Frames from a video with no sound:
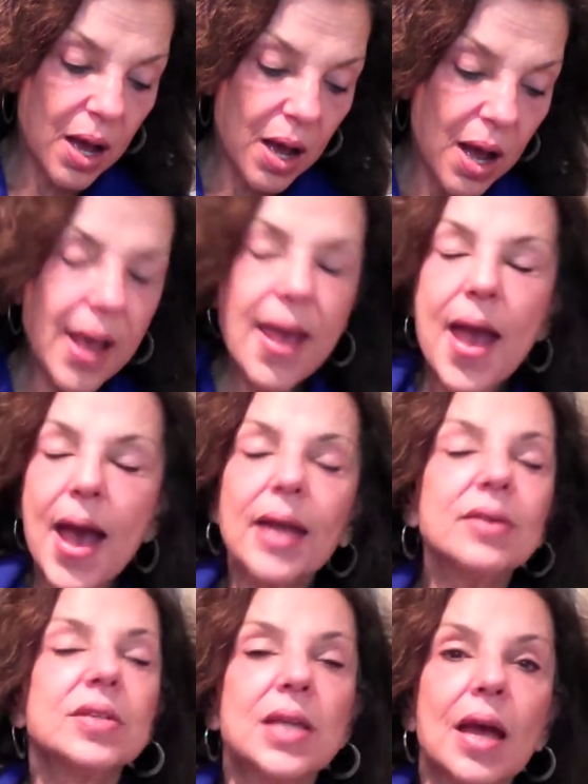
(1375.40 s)
I
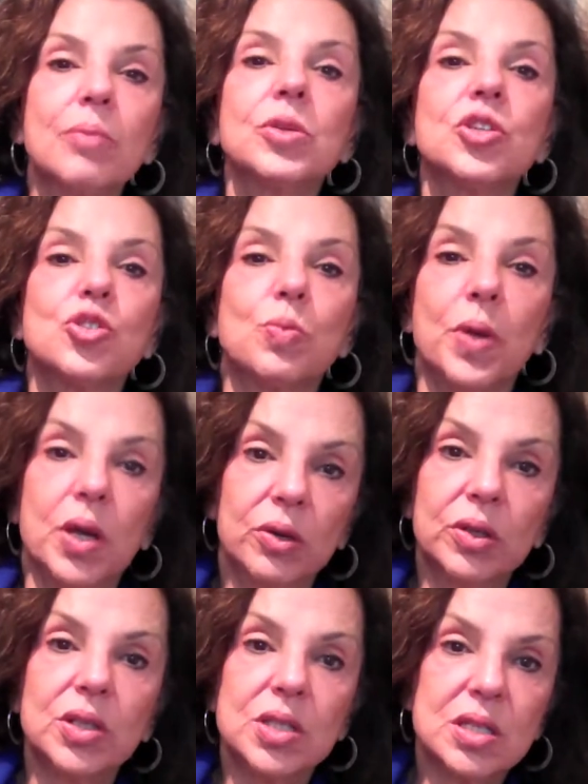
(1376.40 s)
had damaged
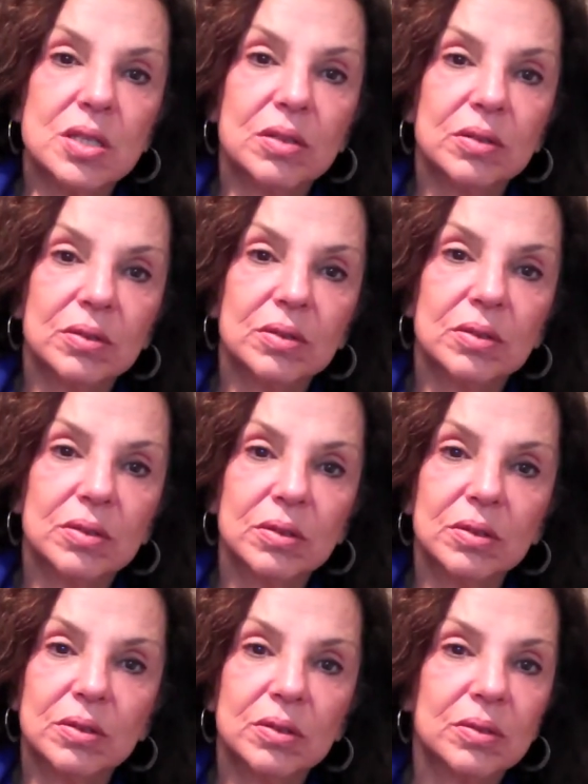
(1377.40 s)
parents.
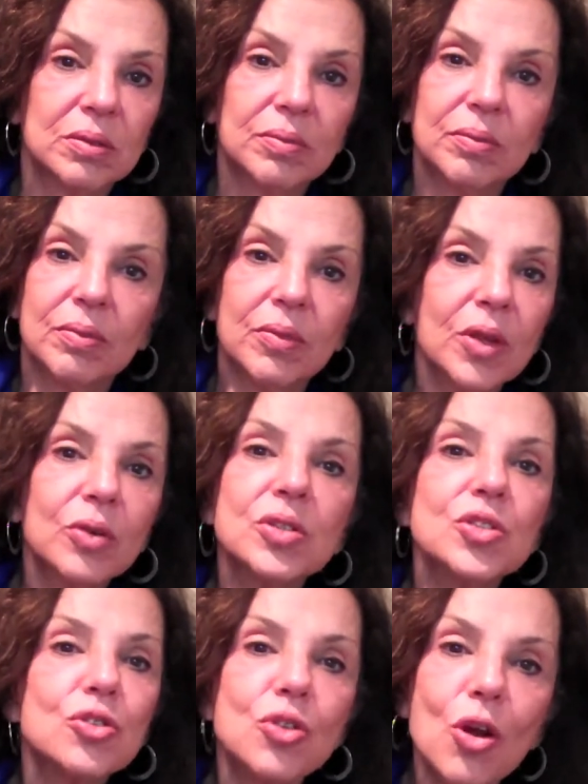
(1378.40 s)
There is
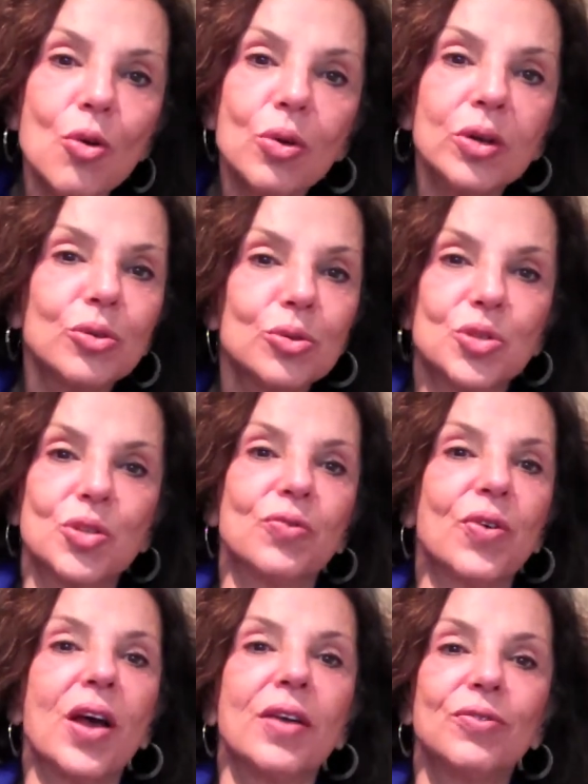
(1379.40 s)
no one who
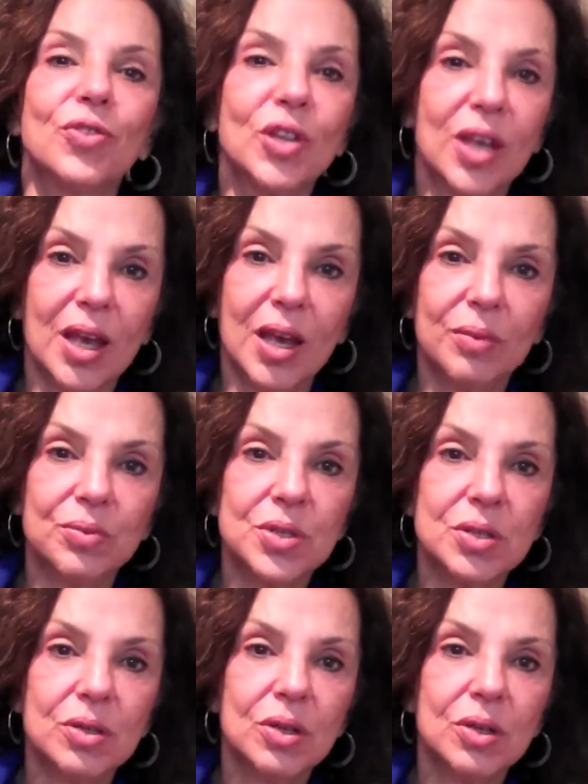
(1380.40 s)
survived the mm-hmm. camps